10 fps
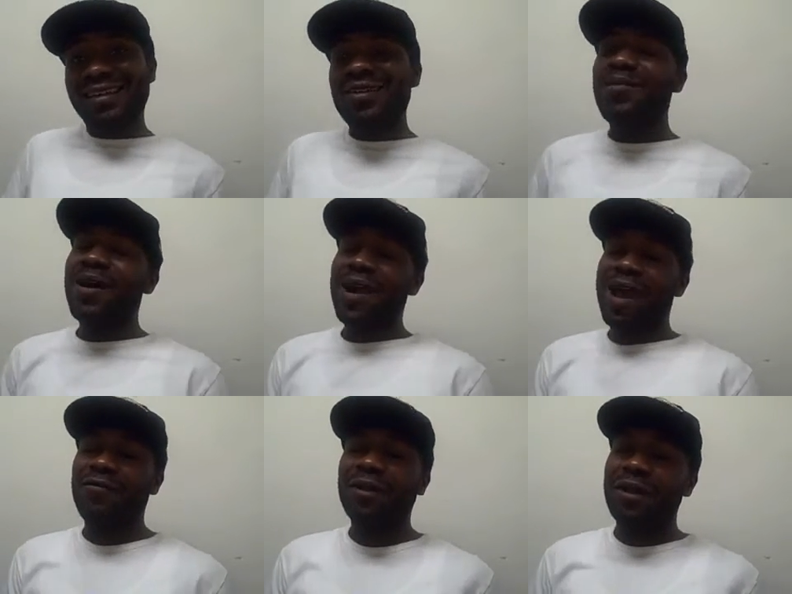but I really
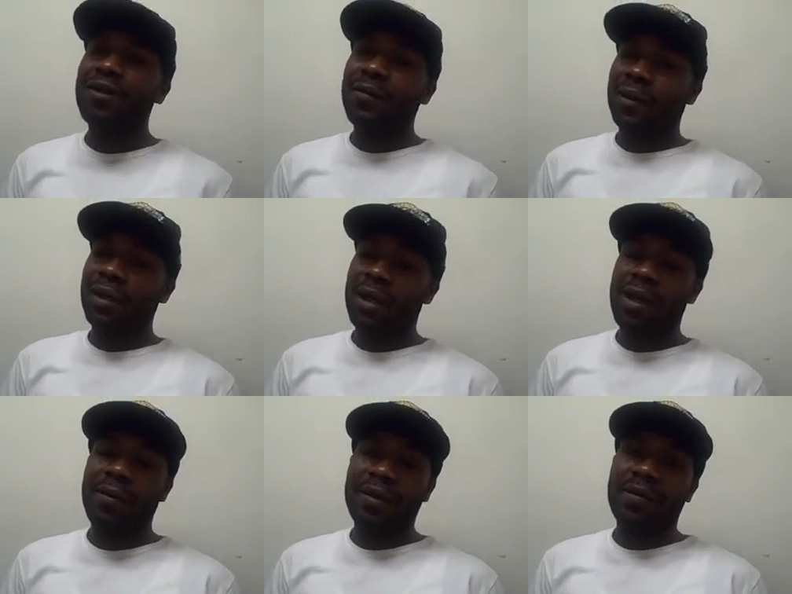enjoyed it. Um, I
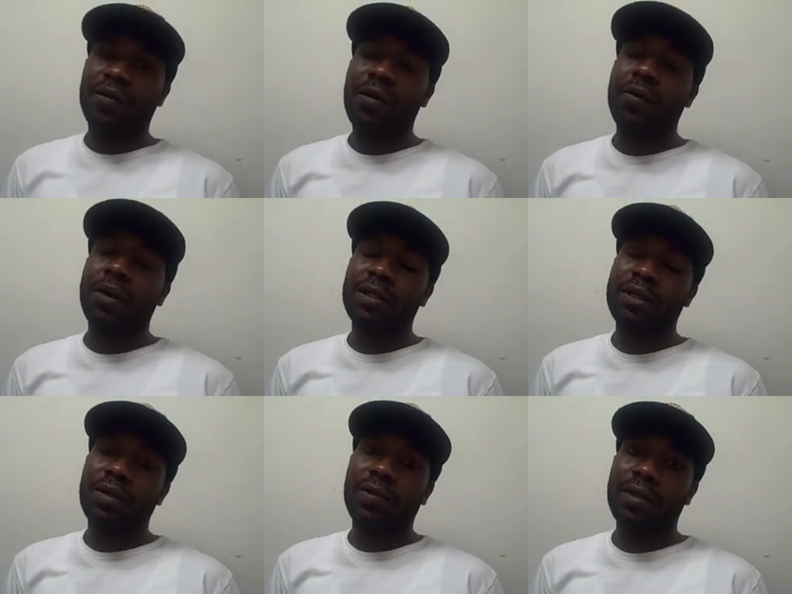definitely hope we continue with
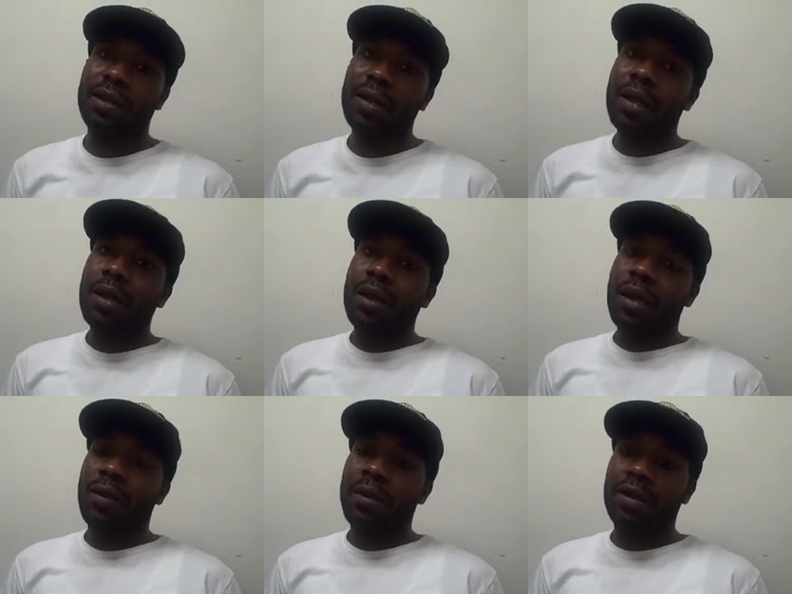it um, at
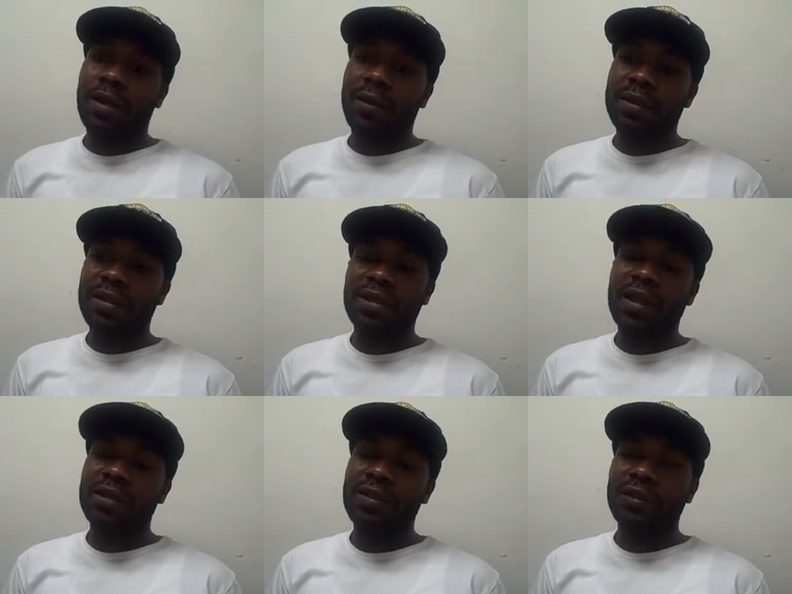GMHC. Thanks to
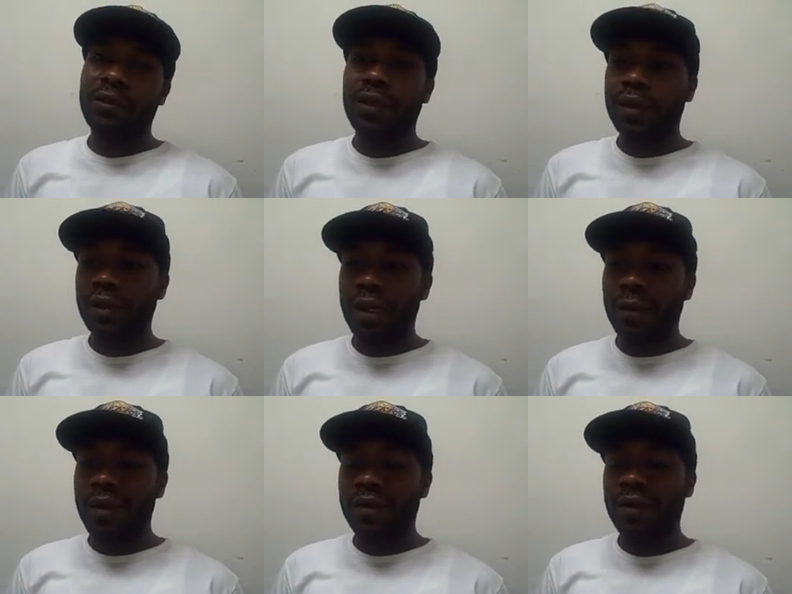Luna, um, I
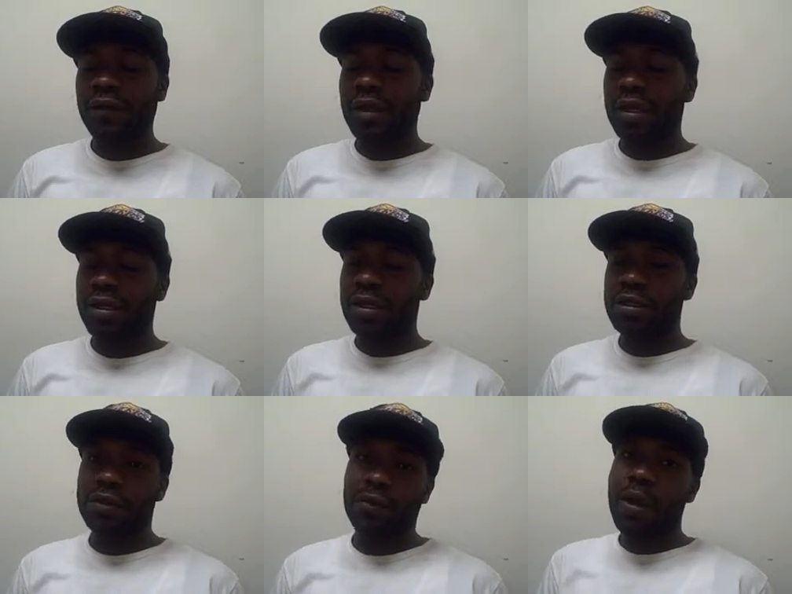definitely got a chance to
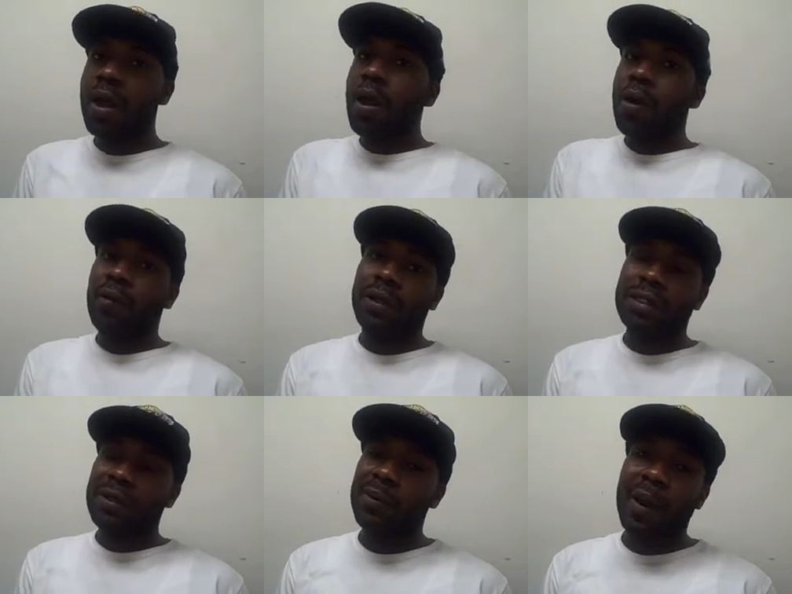hone in some of my
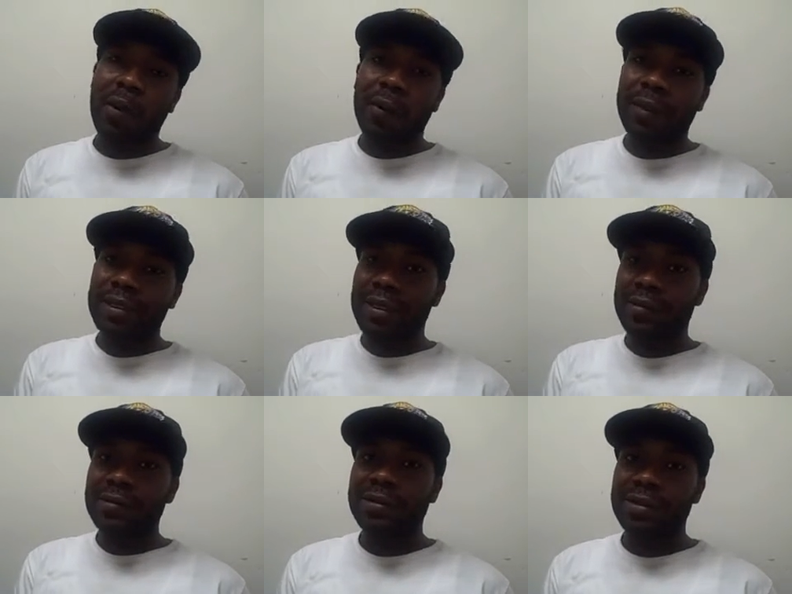old way skills,
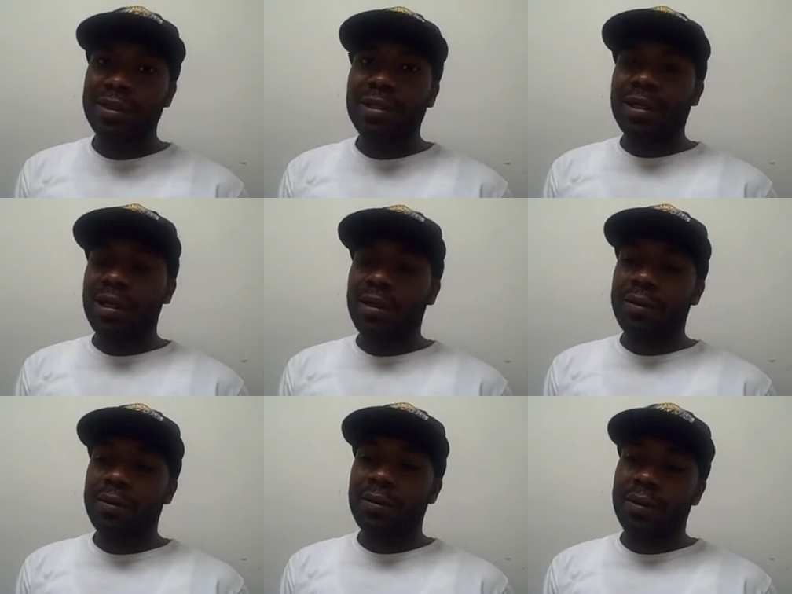um,
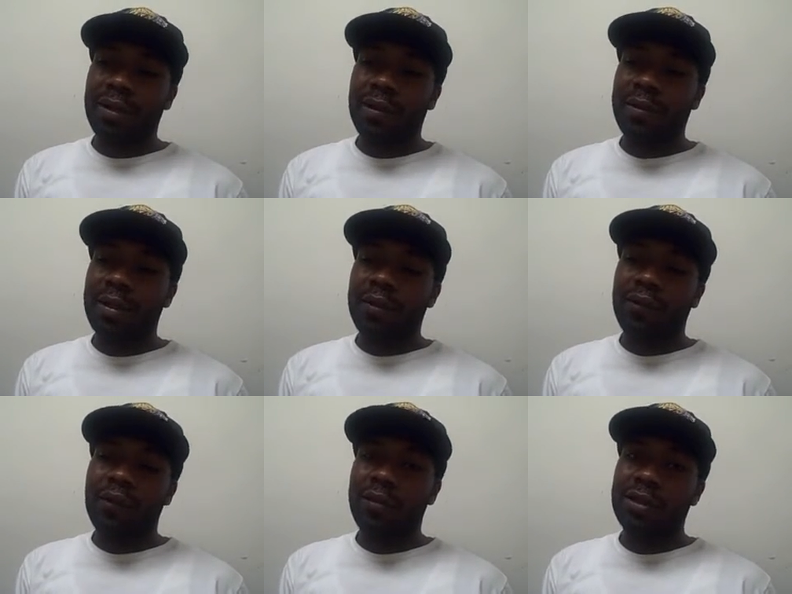and I'll be looking forward to
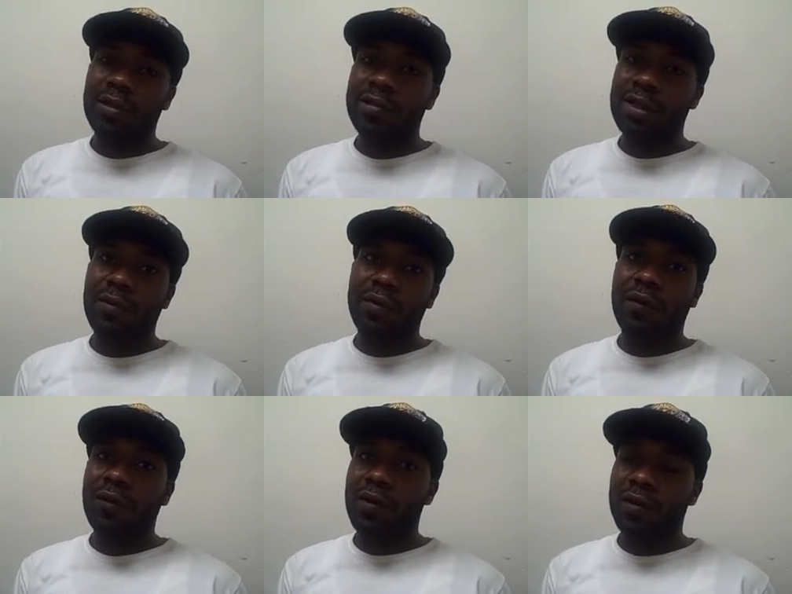using them on the floor
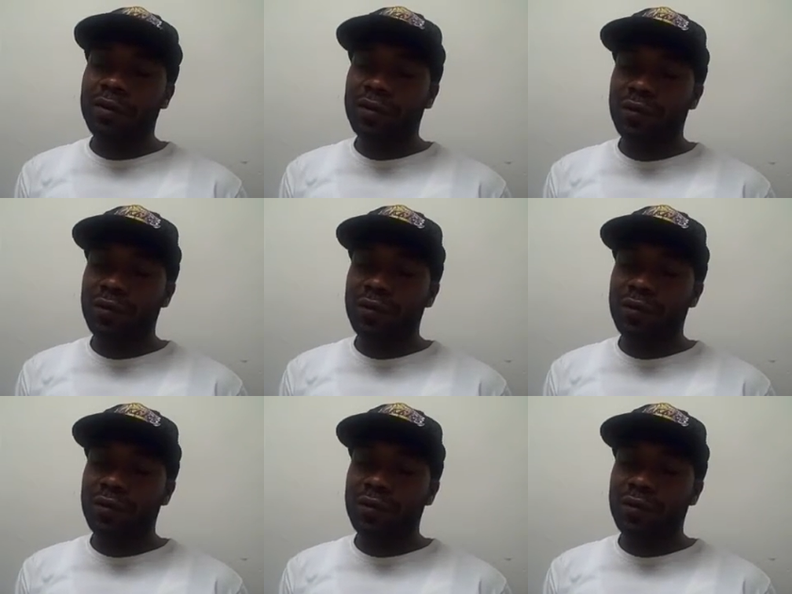soon.